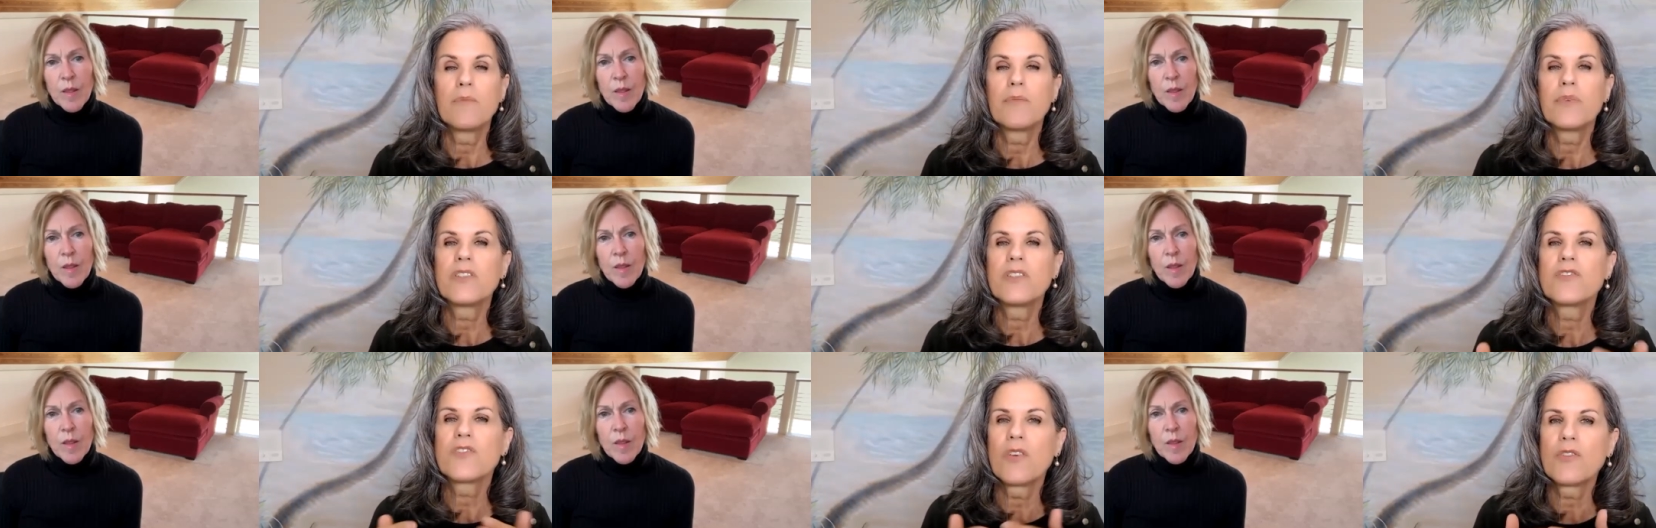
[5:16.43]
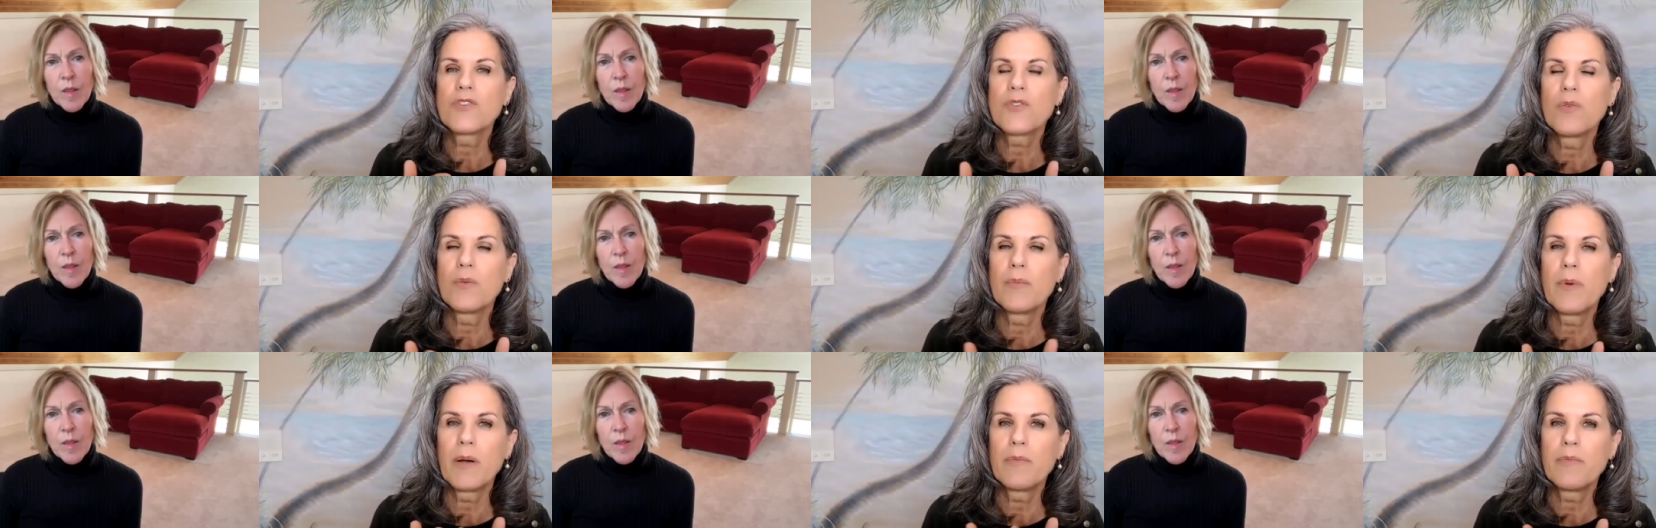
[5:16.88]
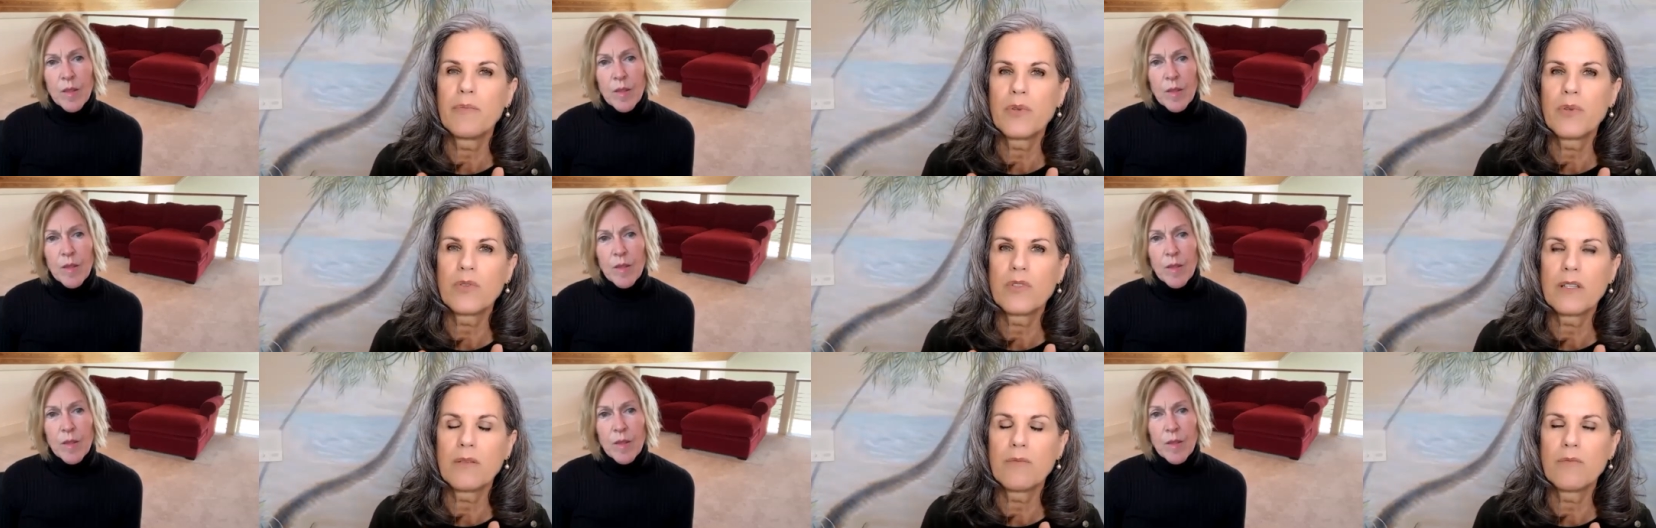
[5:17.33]
Speaker 1: but it's also about
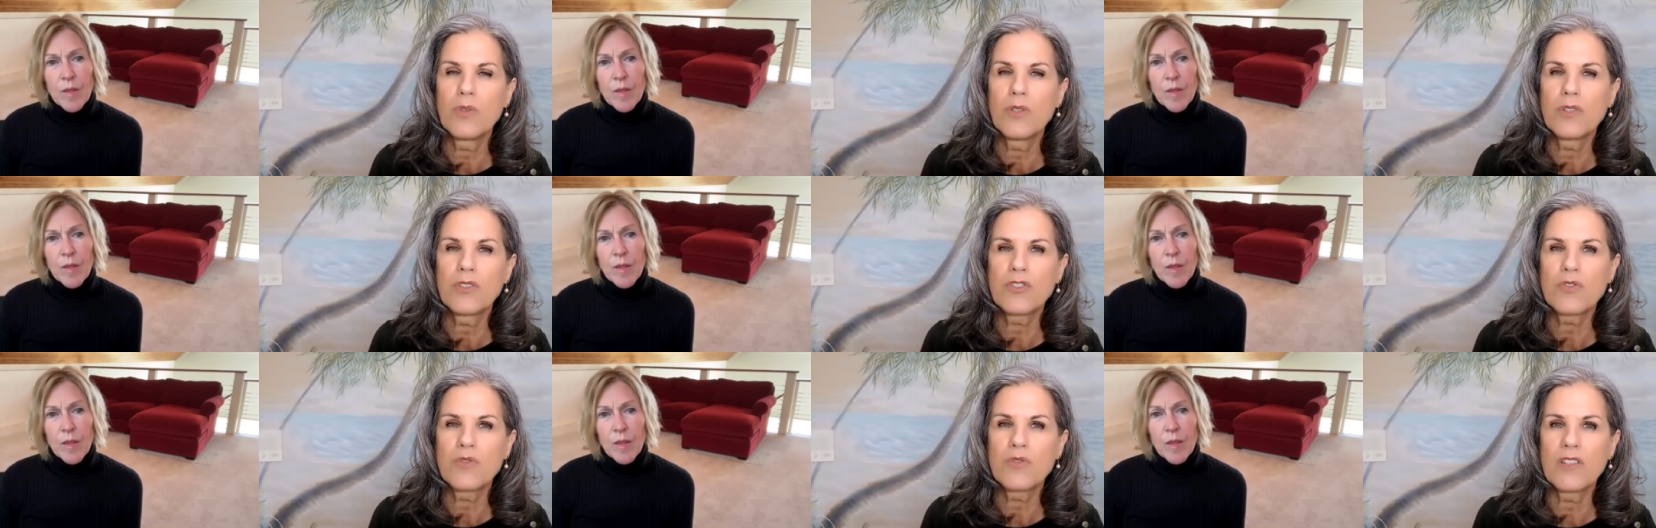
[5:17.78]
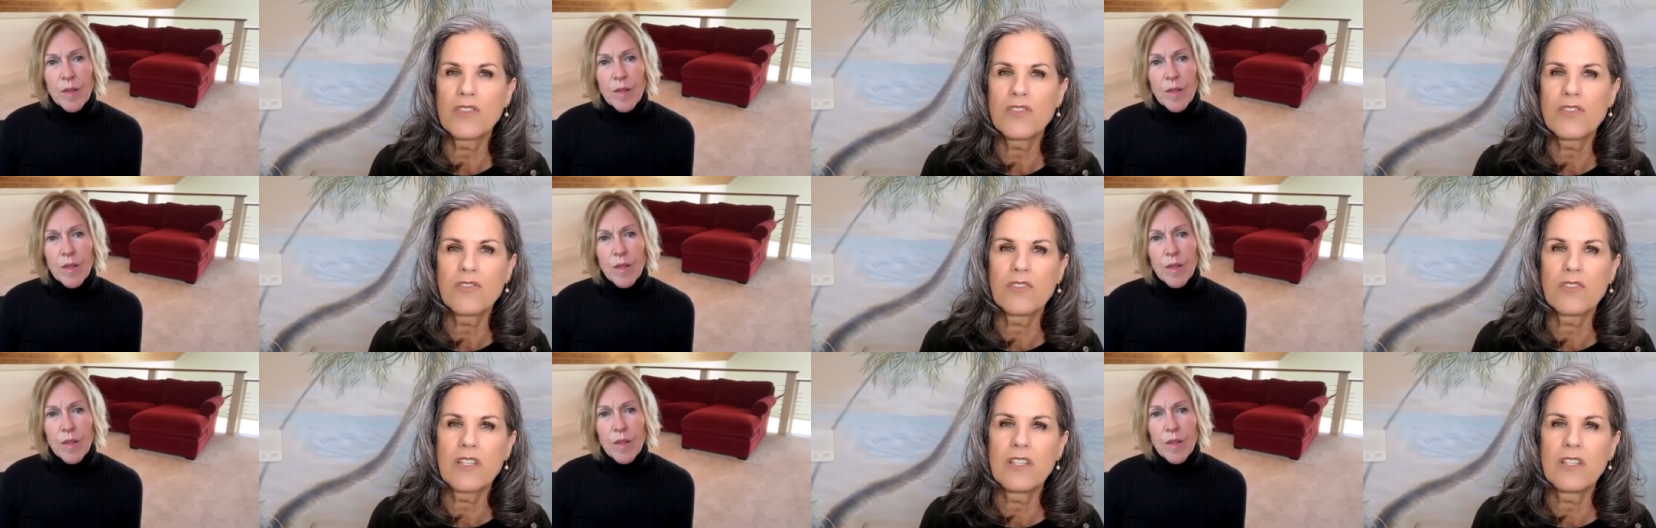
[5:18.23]
building more trust. So